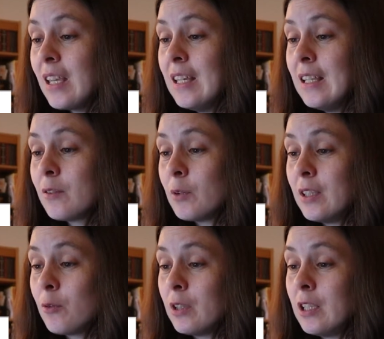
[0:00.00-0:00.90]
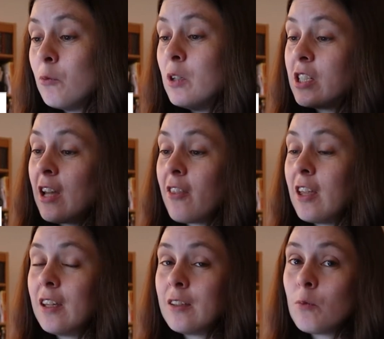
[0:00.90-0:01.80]
in 2020, which I
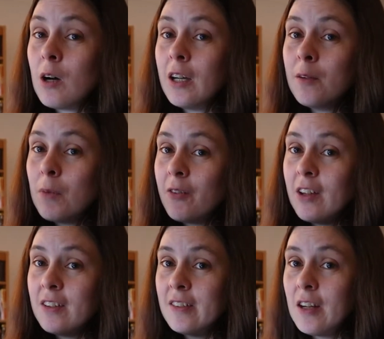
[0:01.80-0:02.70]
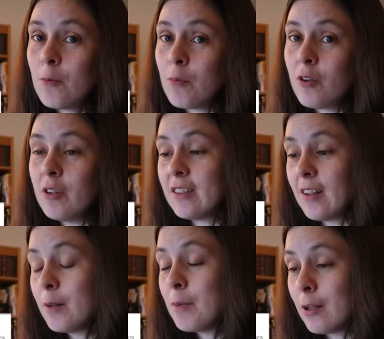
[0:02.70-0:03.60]
think is why my fantasy number is
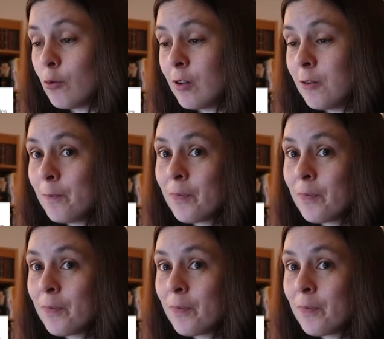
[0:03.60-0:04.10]
a little bit lower.